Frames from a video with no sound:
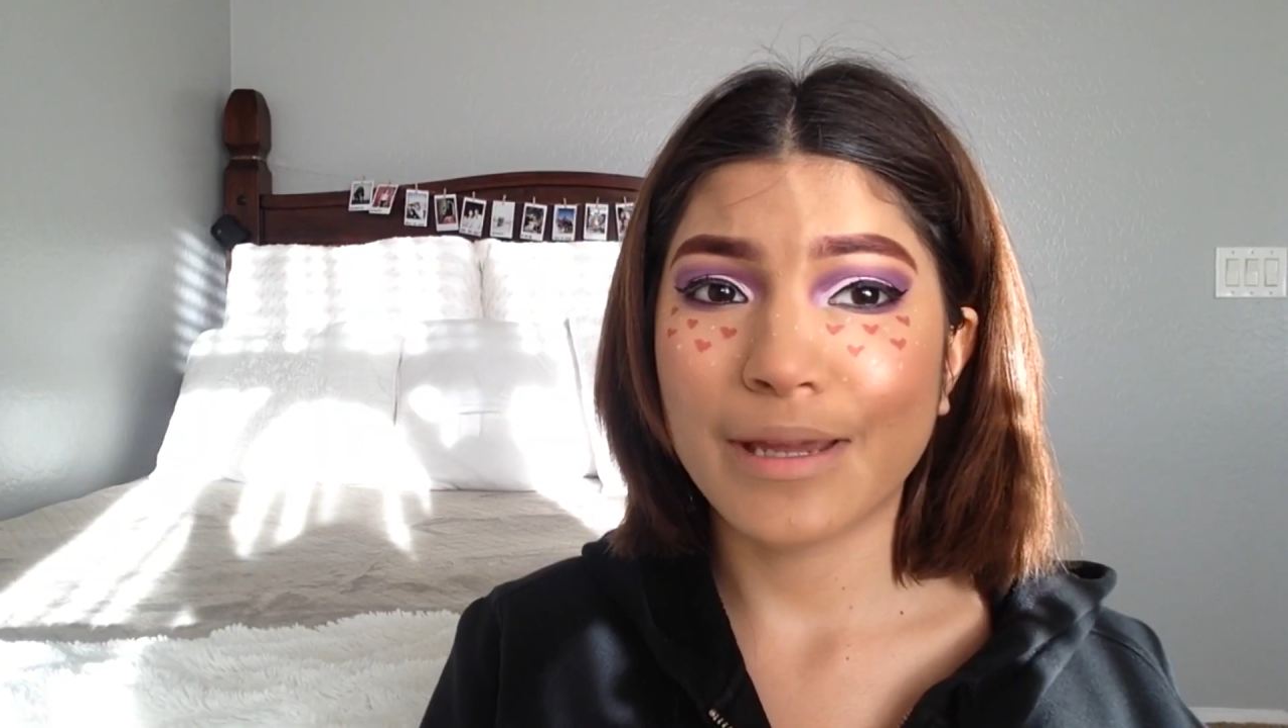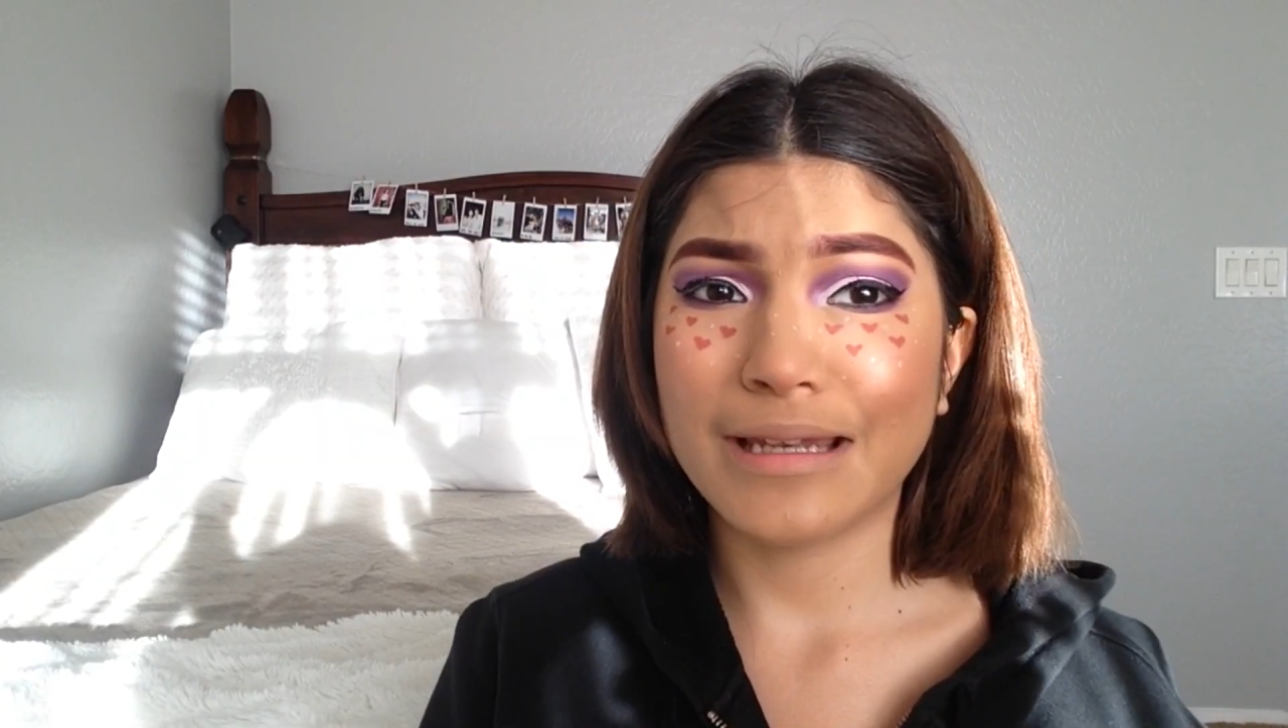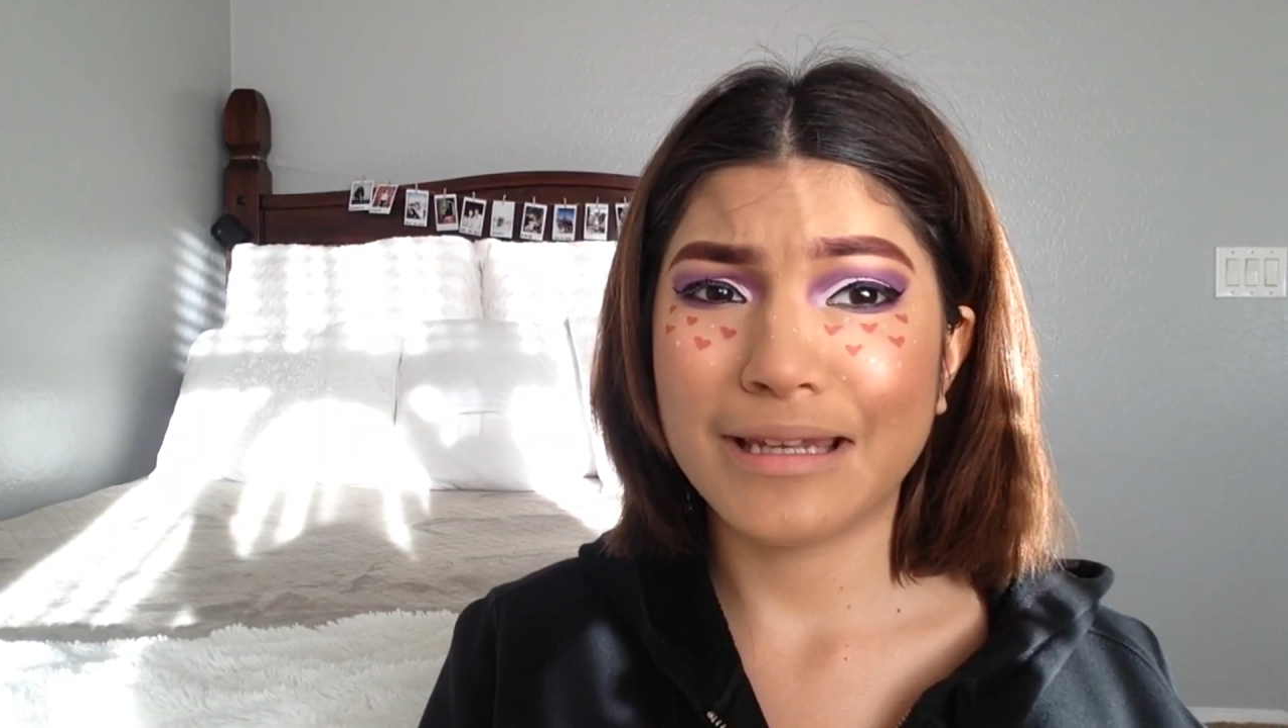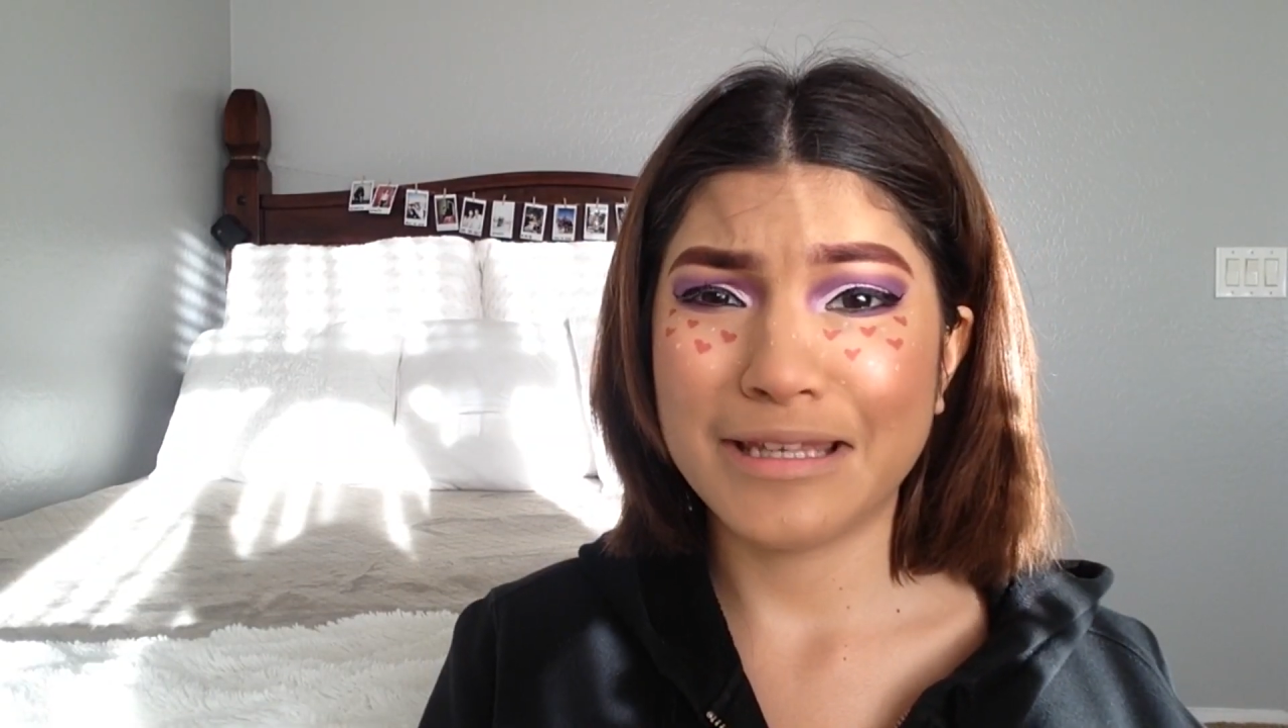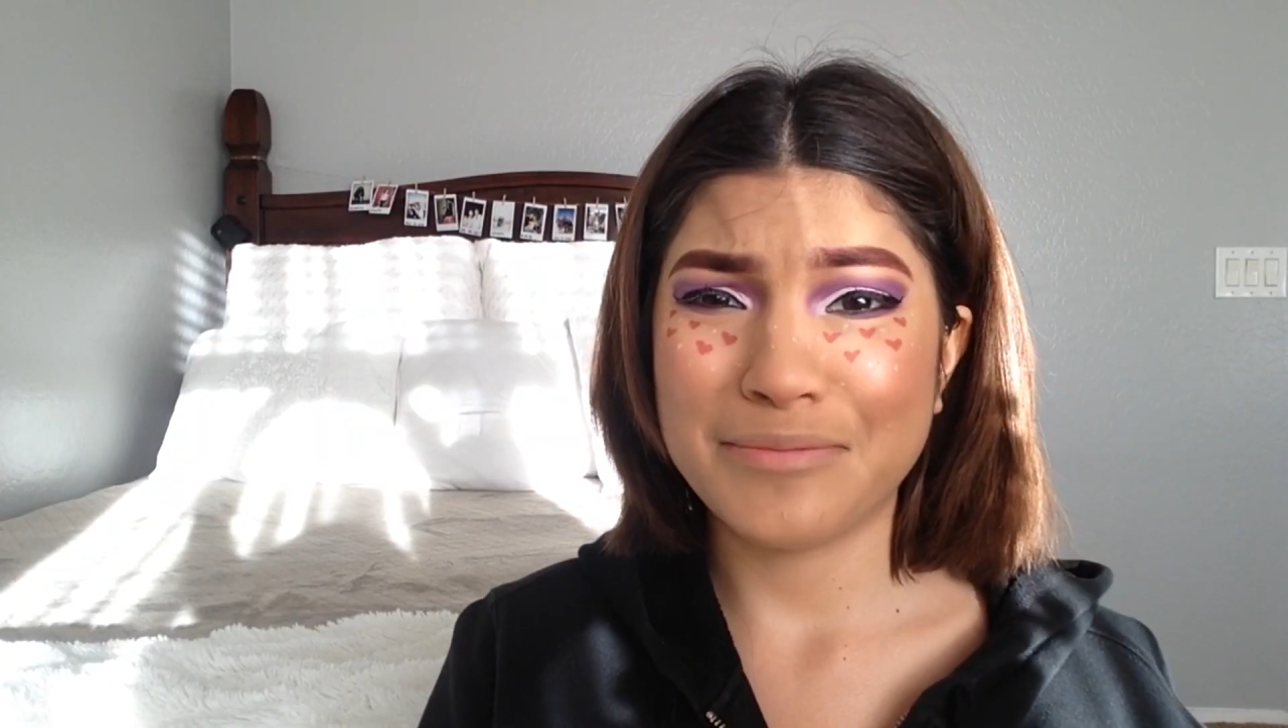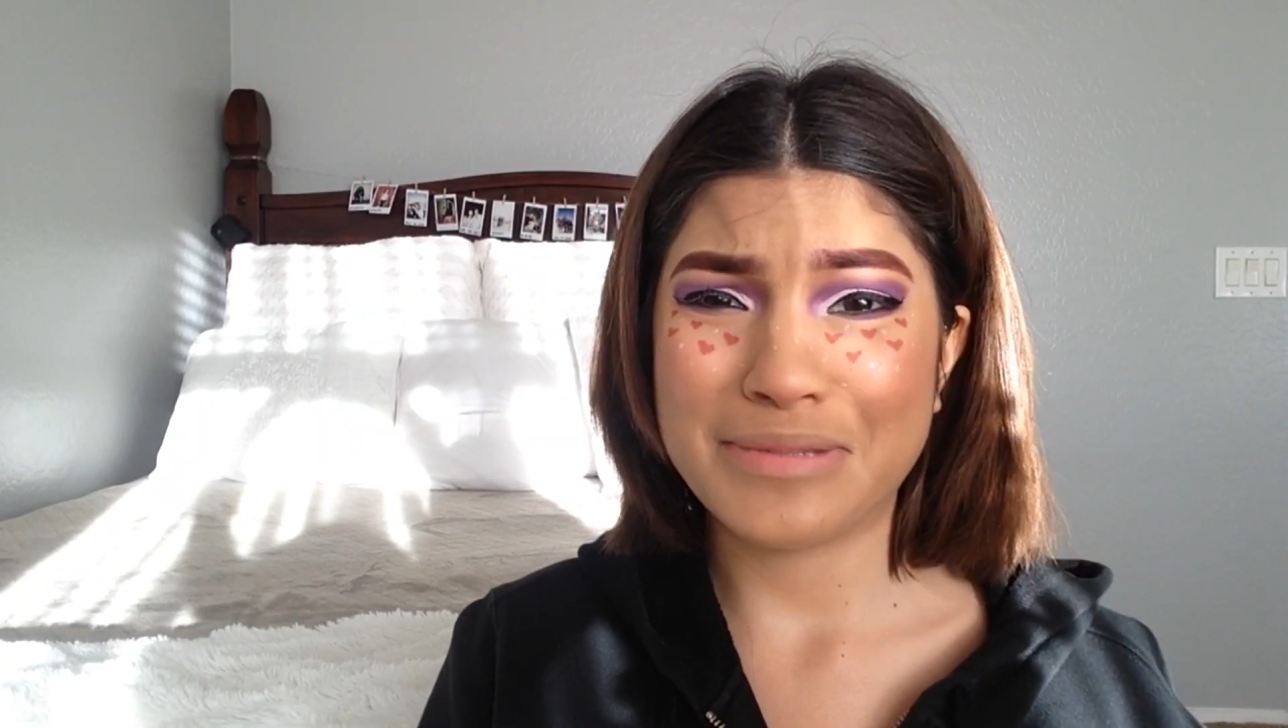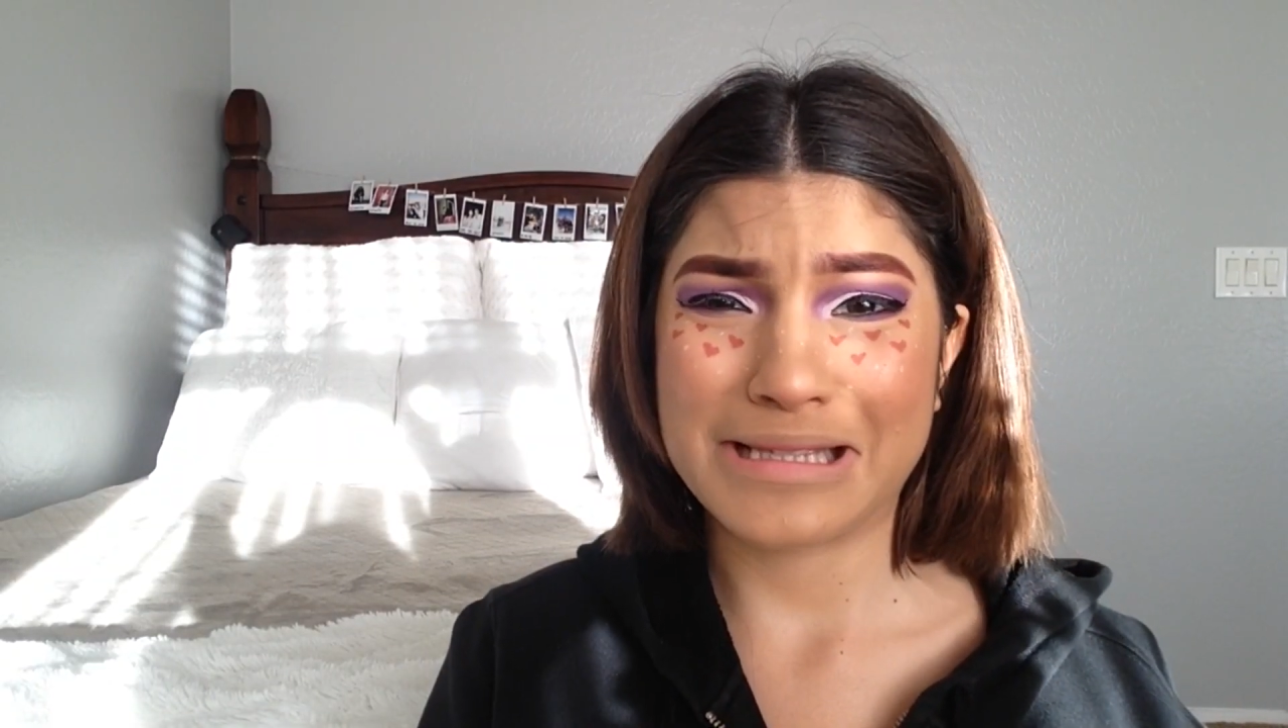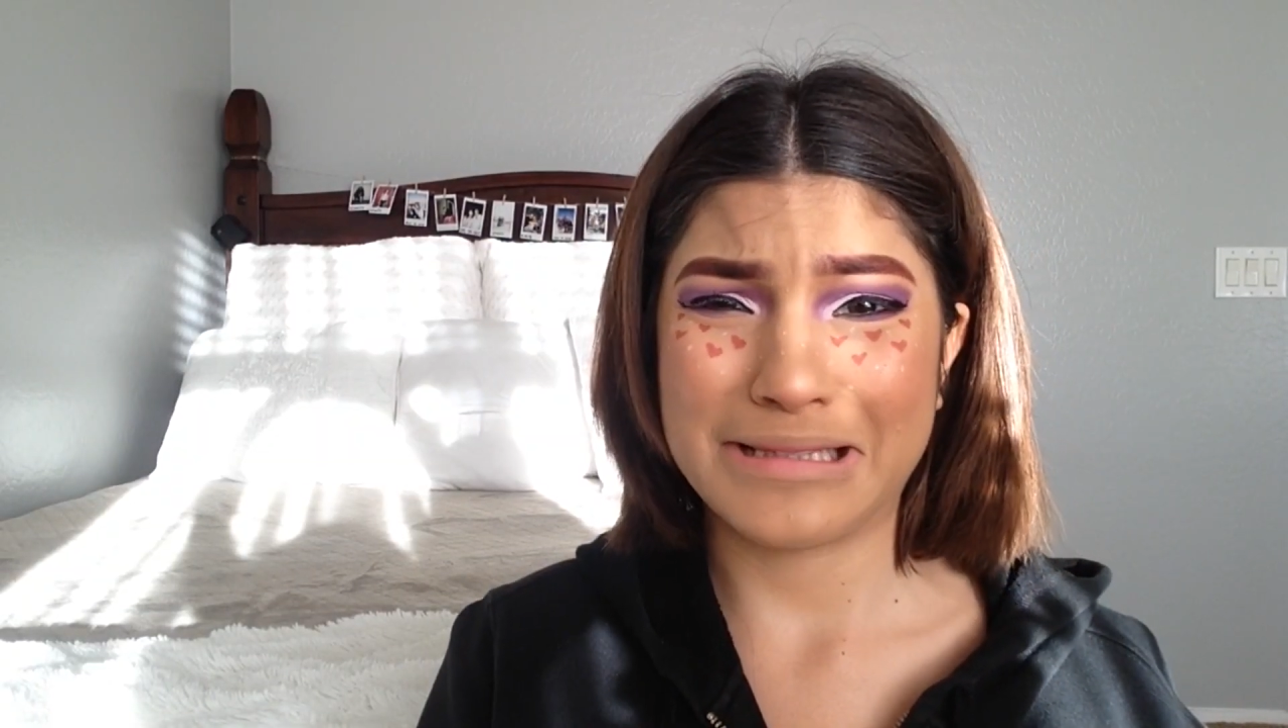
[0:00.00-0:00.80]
lips.